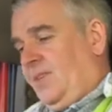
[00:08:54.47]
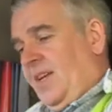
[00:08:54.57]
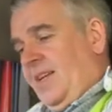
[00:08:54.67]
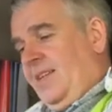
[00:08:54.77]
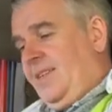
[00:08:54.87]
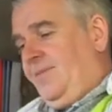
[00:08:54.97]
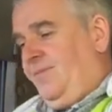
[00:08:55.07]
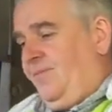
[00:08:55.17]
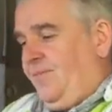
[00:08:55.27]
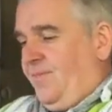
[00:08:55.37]
And
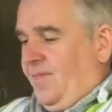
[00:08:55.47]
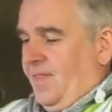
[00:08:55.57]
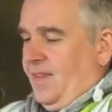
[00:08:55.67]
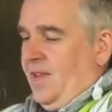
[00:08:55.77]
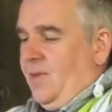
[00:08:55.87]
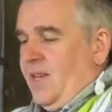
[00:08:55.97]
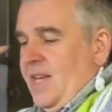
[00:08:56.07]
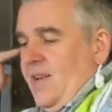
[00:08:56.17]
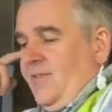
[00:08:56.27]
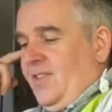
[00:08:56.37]
I'm going
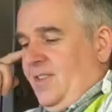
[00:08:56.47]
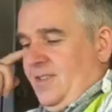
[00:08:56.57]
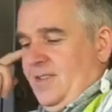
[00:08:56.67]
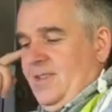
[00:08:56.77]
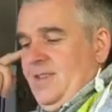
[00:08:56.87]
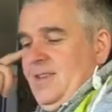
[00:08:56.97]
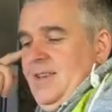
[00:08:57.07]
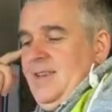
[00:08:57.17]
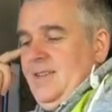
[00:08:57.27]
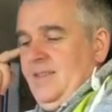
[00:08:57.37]
to have to
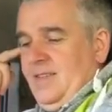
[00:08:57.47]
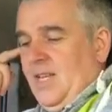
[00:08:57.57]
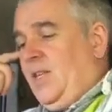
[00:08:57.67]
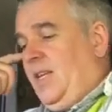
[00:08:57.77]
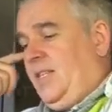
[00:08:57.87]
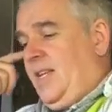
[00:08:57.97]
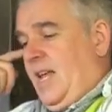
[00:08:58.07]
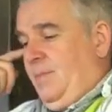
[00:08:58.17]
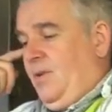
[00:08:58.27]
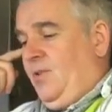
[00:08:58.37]
do this
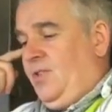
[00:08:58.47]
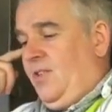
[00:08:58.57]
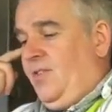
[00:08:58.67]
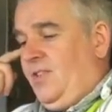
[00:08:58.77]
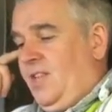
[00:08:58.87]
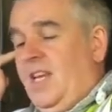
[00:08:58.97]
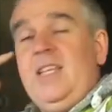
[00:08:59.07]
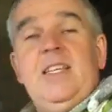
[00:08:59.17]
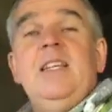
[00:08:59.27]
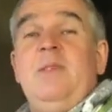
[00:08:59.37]
now, because obviously
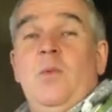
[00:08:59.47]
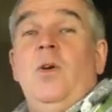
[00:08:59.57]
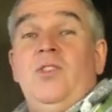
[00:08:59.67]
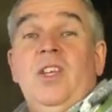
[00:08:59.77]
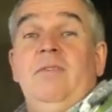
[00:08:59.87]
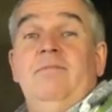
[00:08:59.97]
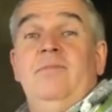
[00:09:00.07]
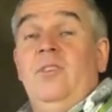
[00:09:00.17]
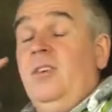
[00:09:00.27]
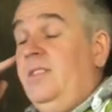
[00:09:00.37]
he's going to be watching,
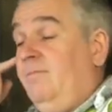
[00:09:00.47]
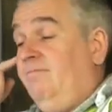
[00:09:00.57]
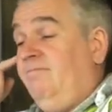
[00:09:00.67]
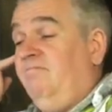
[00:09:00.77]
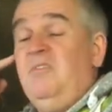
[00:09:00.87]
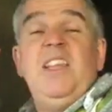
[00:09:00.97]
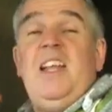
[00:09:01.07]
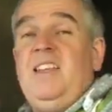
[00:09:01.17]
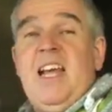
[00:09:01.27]
right? Without a